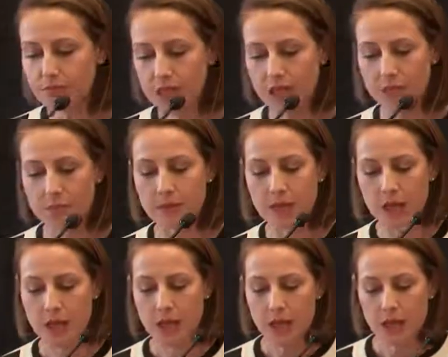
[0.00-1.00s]
Um,
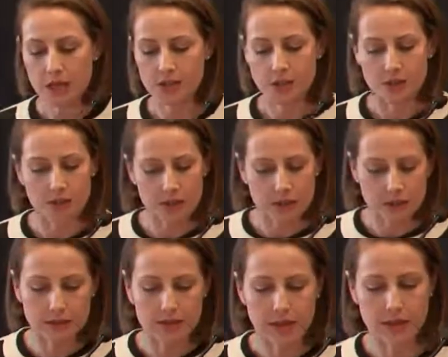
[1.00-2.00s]
so
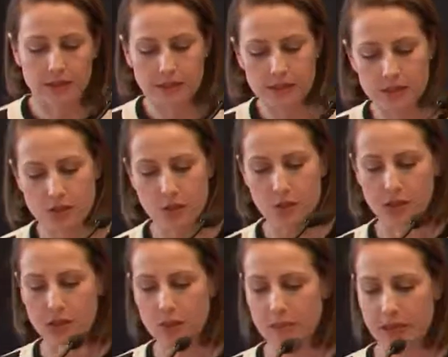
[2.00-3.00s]
okay, let's just talk a
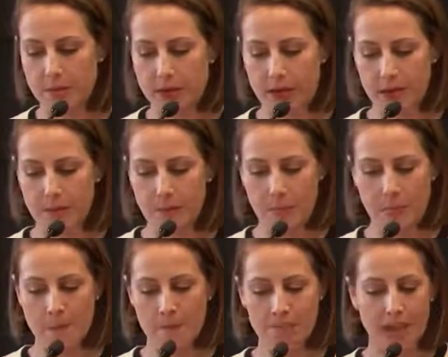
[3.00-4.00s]
little bit about
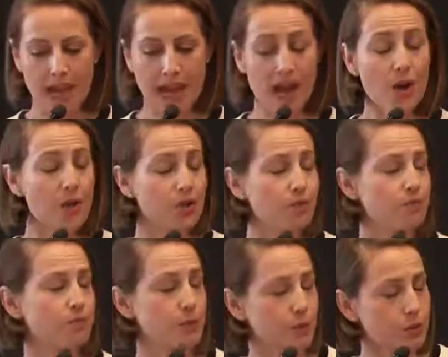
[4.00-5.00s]
how
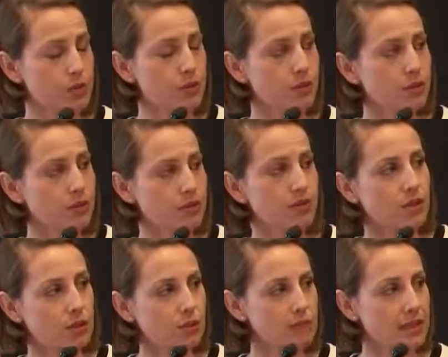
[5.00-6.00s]
you've built your
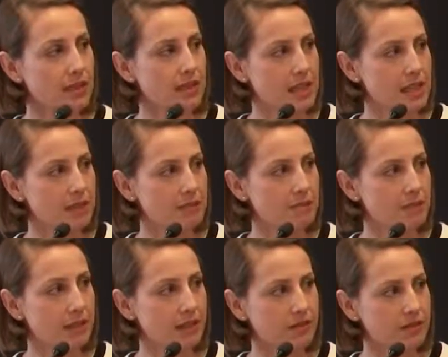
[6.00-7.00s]
social media team
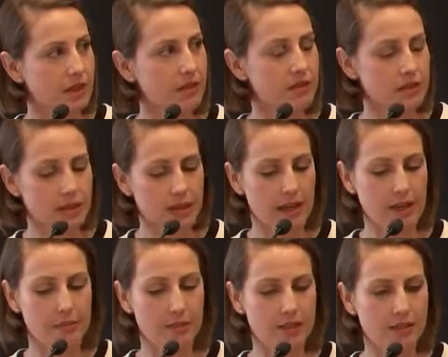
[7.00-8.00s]
at Welt,
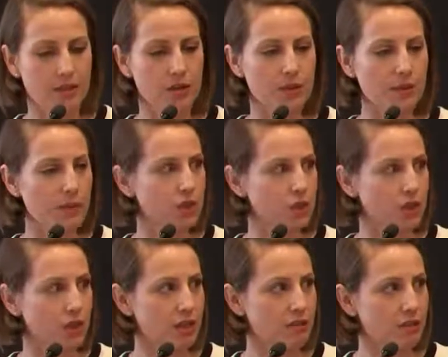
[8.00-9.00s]
um, because I know it's been a
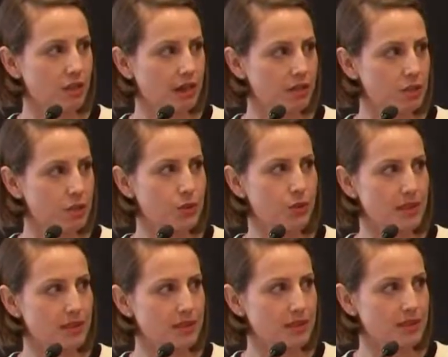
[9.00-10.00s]
journey of around two
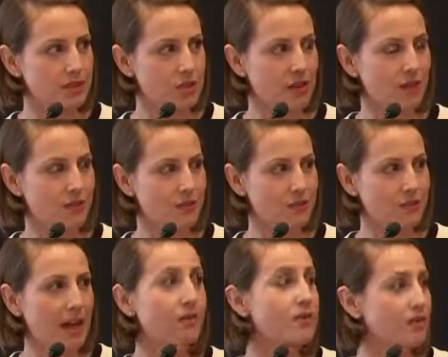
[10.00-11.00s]
years and you kind of
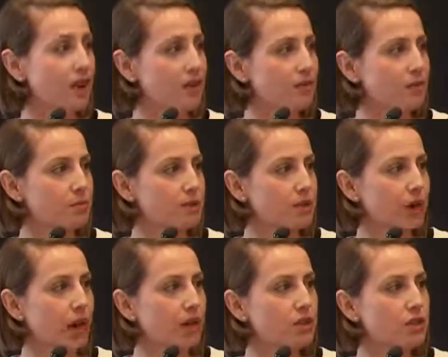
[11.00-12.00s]
have started from
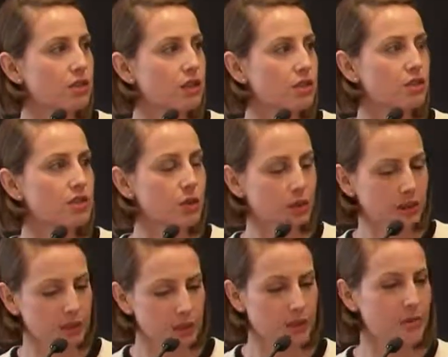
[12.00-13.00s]
scratch. Just talk a
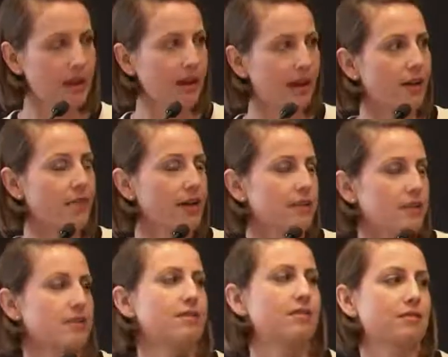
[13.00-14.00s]
little bit about how
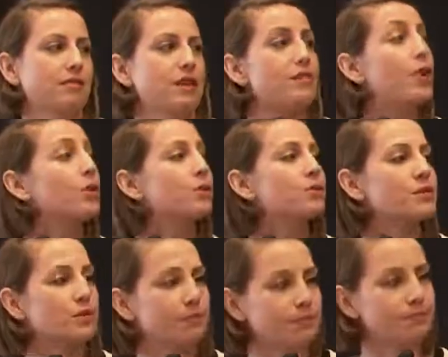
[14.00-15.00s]
that's
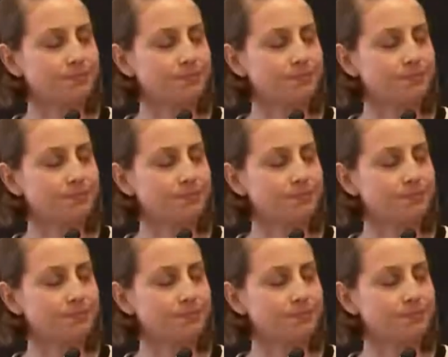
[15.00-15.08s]
evolved. Yes,